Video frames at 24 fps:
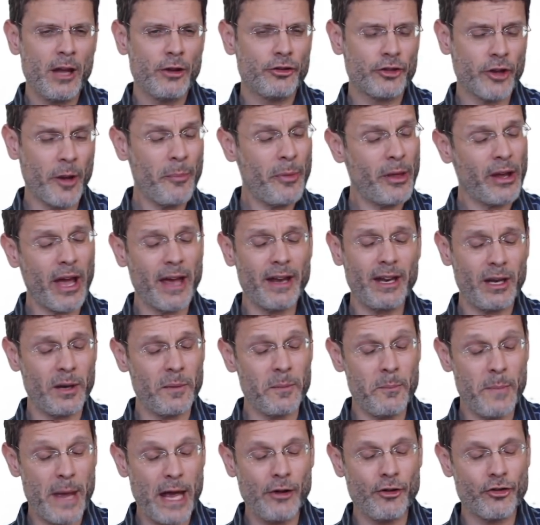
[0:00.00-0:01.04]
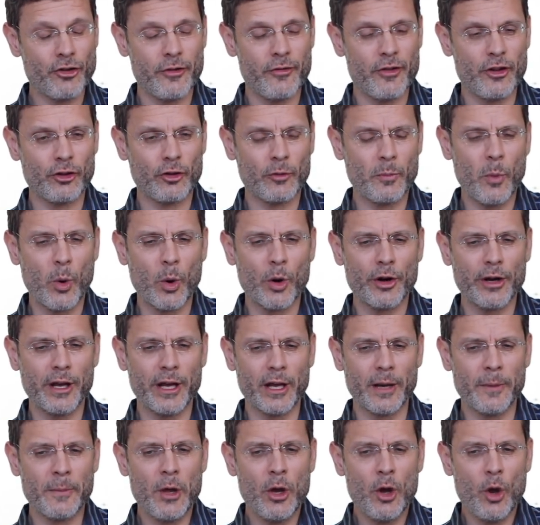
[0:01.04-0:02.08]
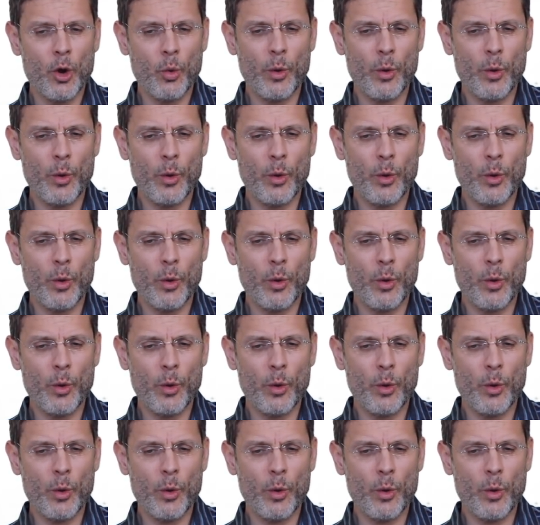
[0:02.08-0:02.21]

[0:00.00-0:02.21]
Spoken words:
something I didn't mention this morning,